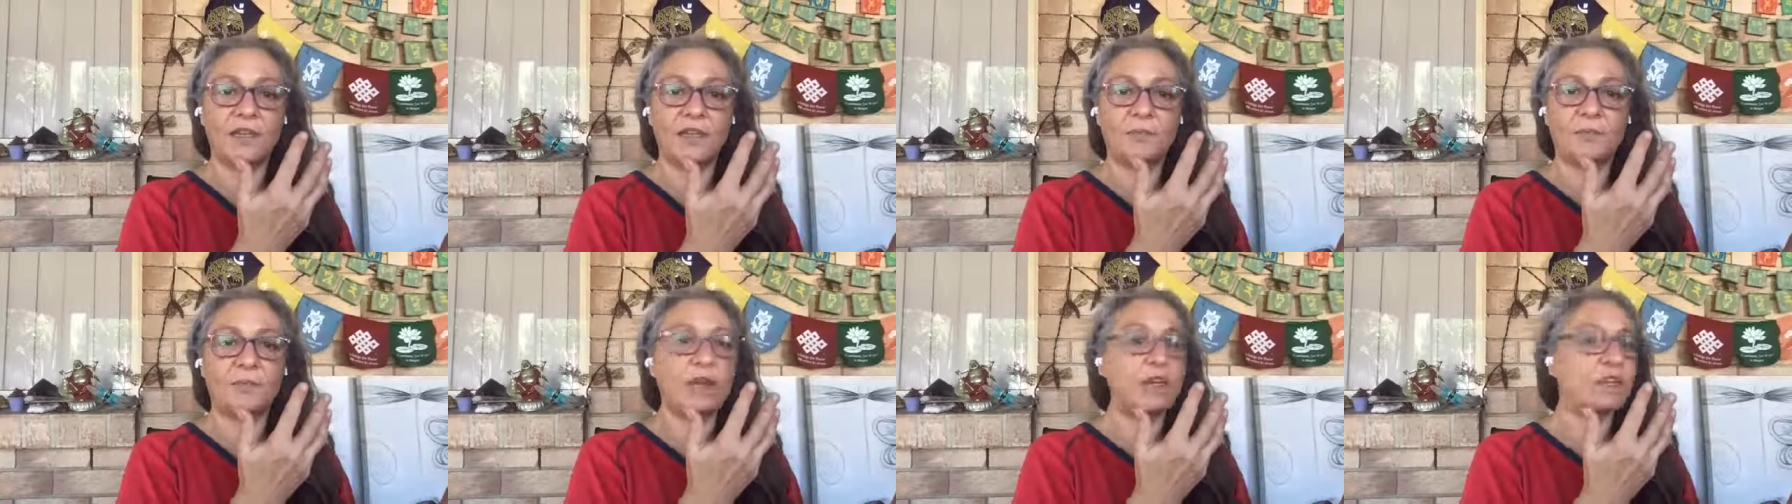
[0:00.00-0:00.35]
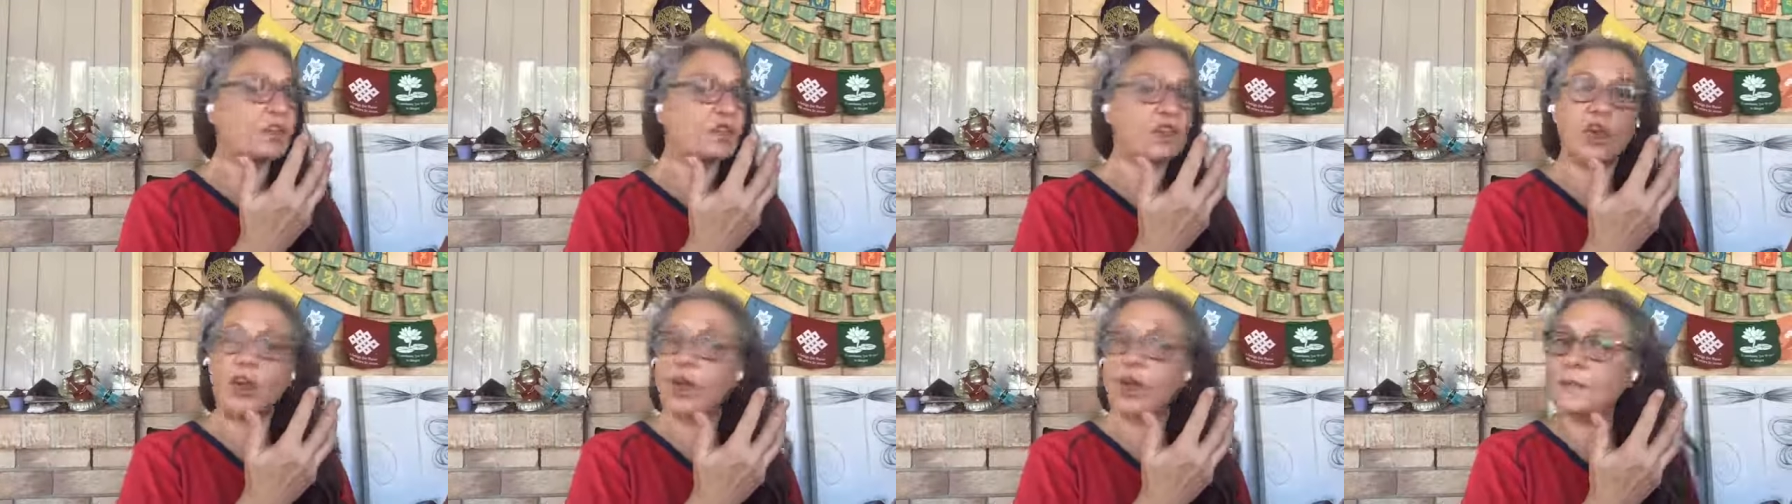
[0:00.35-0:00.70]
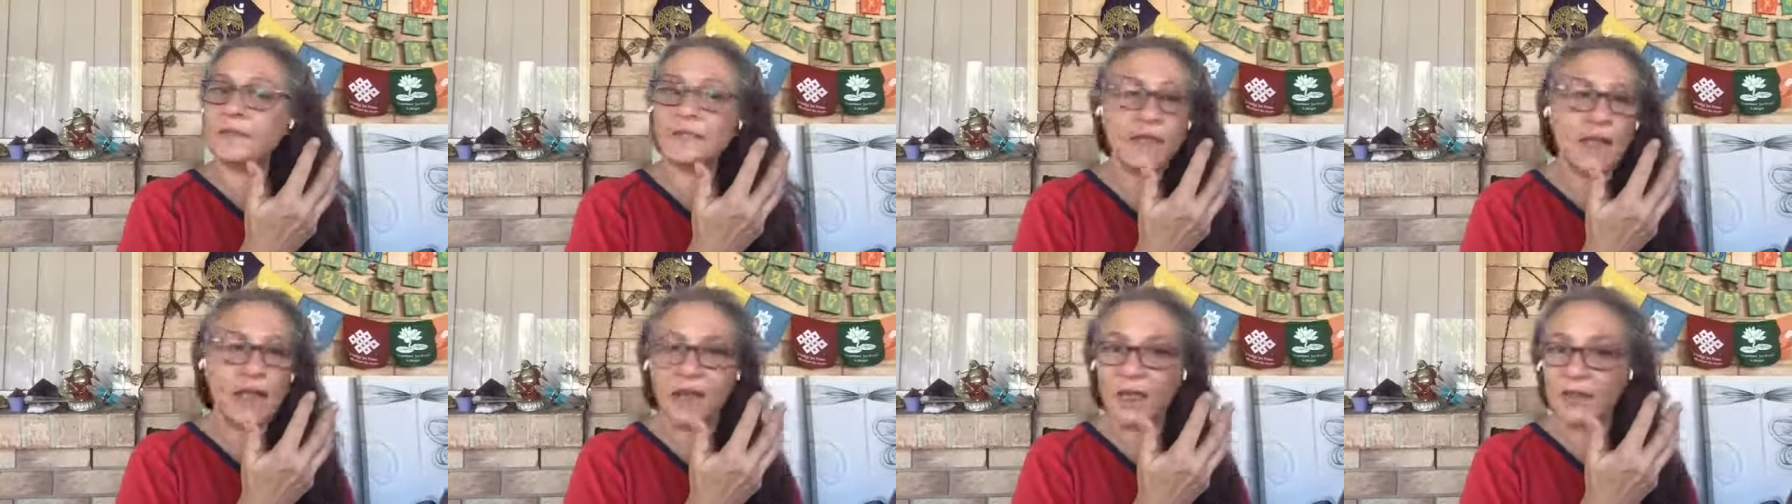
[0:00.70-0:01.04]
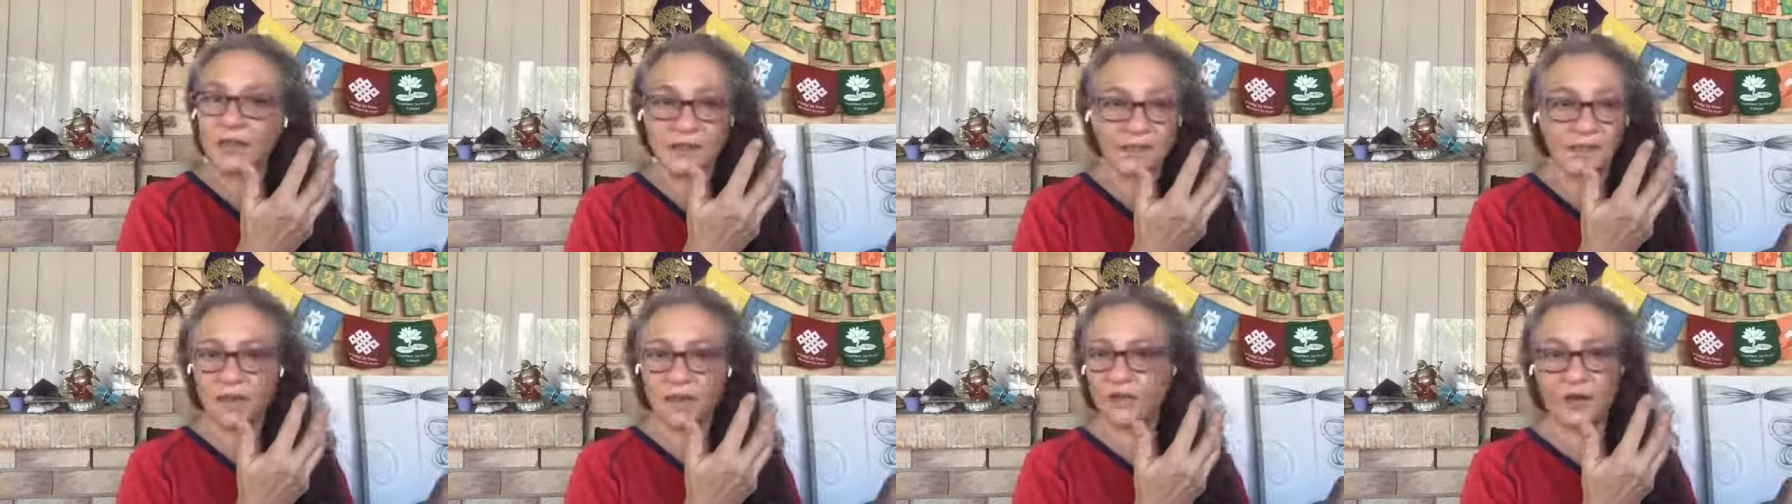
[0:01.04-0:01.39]
Most times,
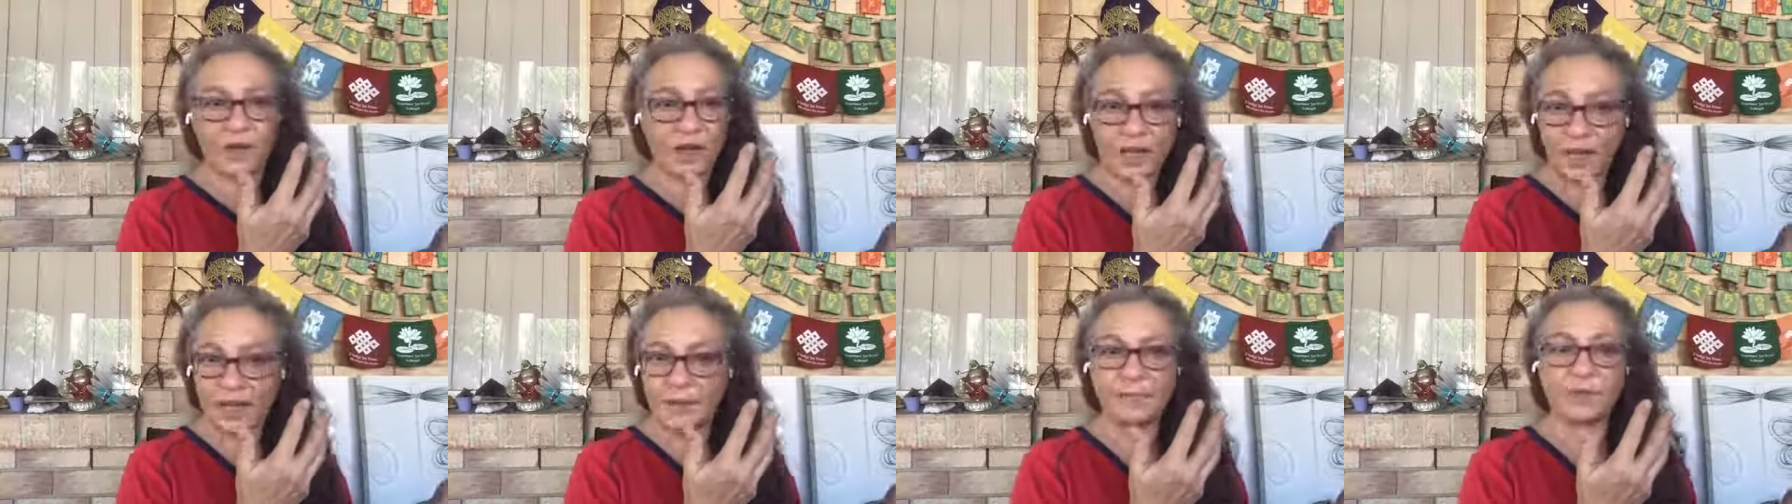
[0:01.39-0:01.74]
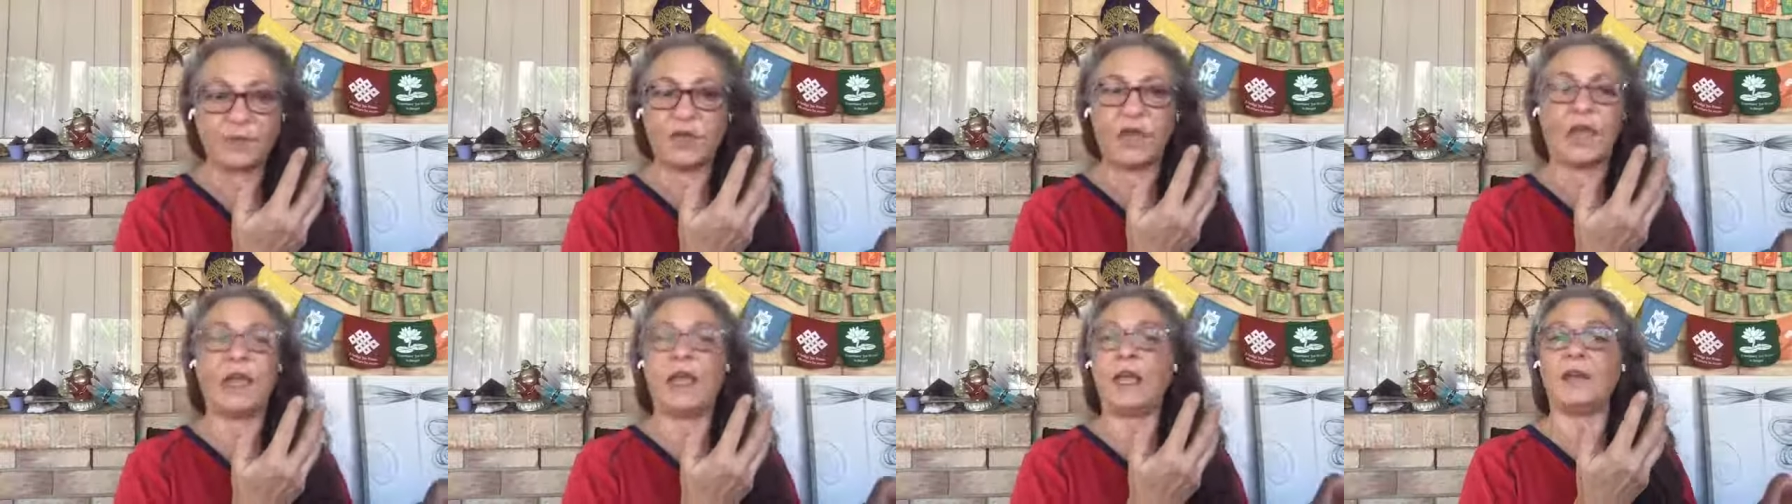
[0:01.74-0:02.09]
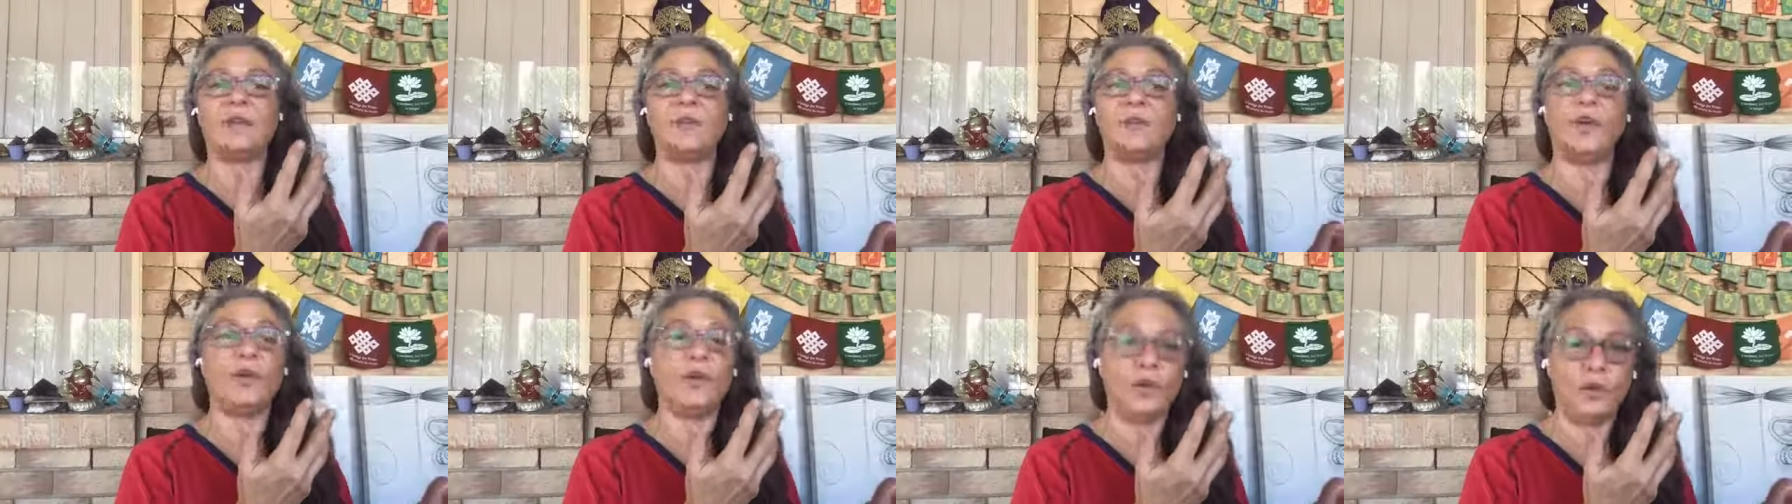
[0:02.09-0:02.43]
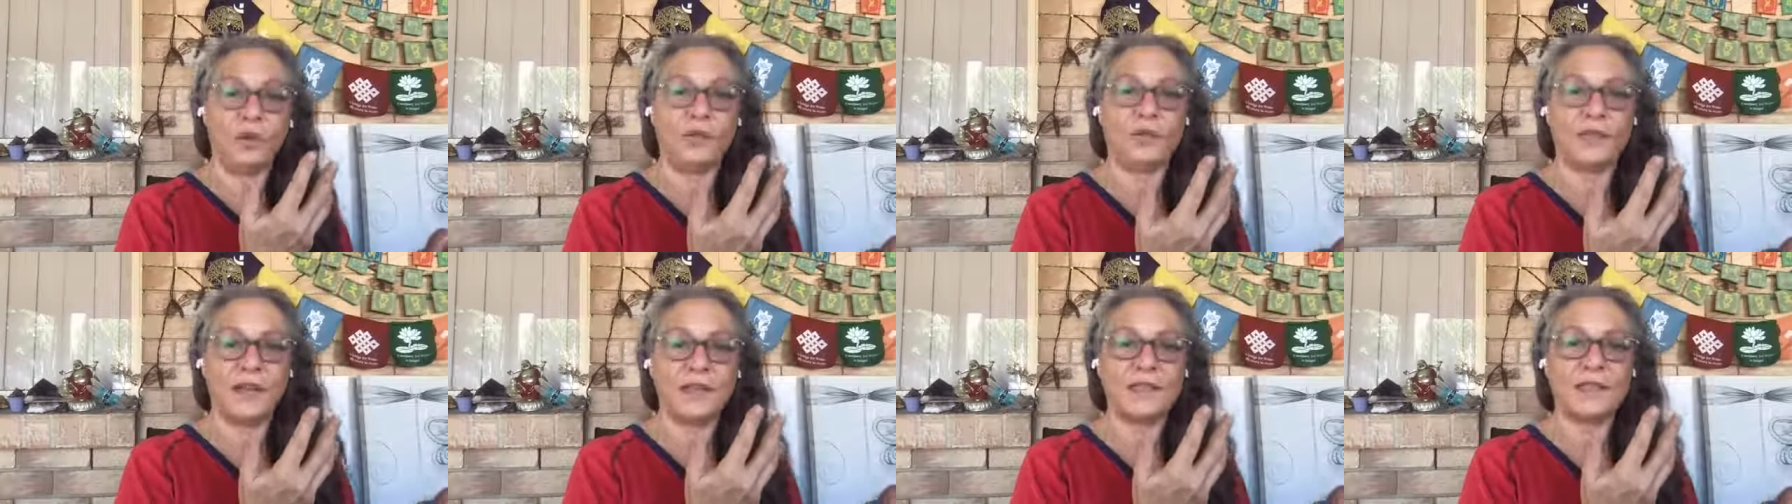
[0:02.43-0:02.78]
others are unable to handle all
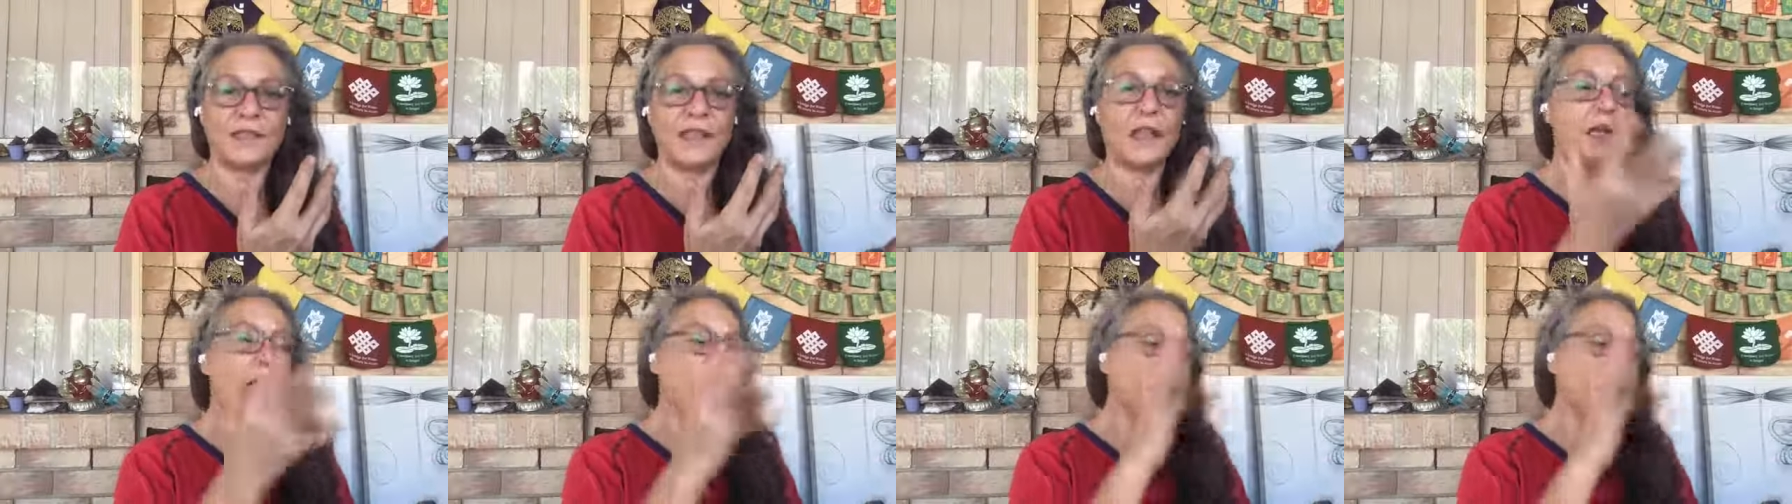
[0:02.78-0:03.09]
of us.